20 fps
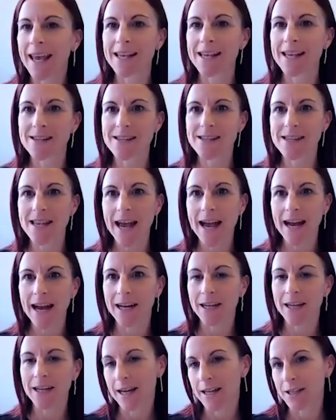is
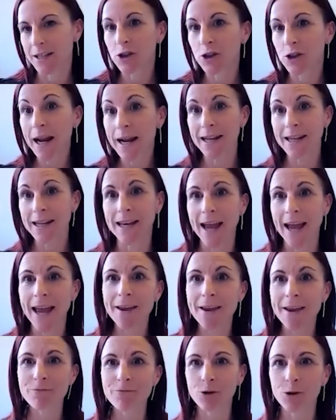a trading
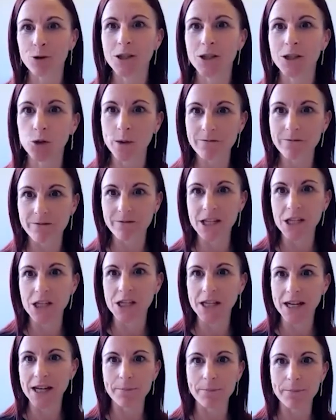name for a joint
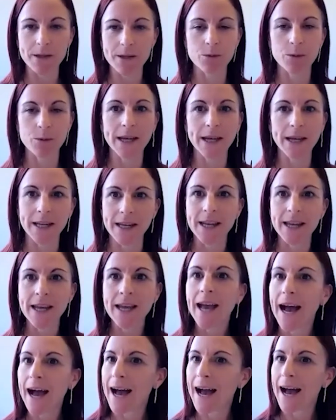venture between
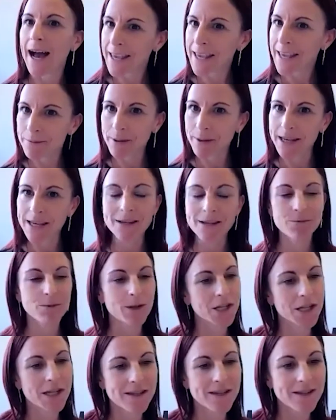AirMed,
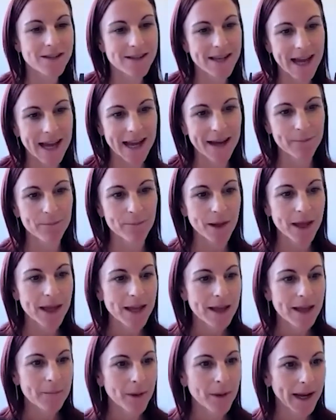which is
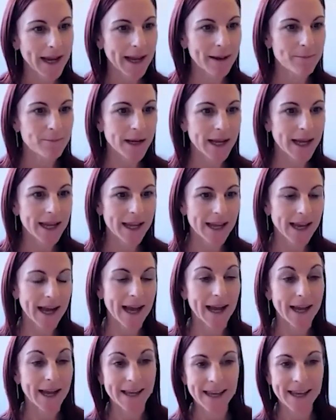my company
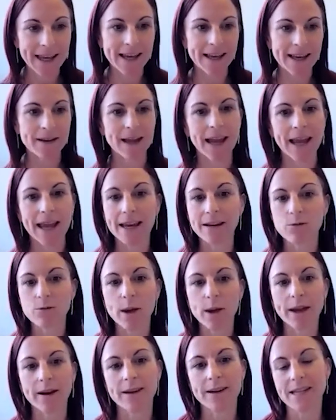here, and
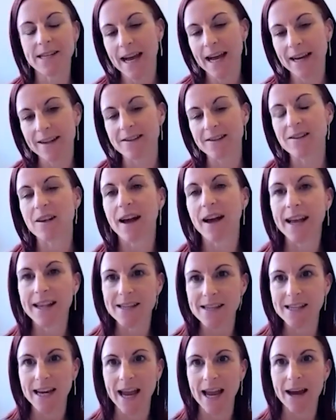we're a data
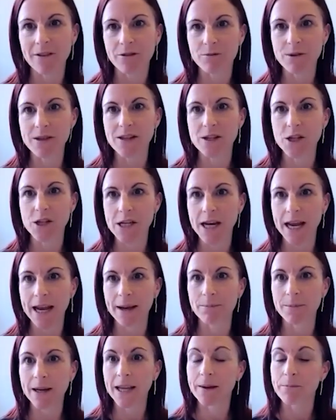science and health research
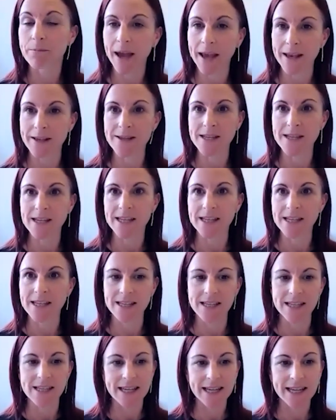company based
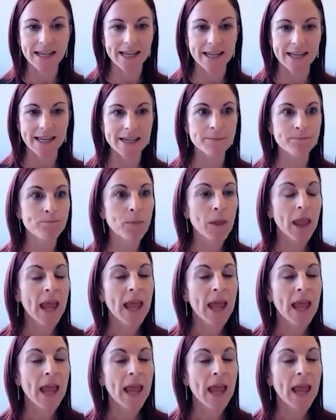in Dunedin.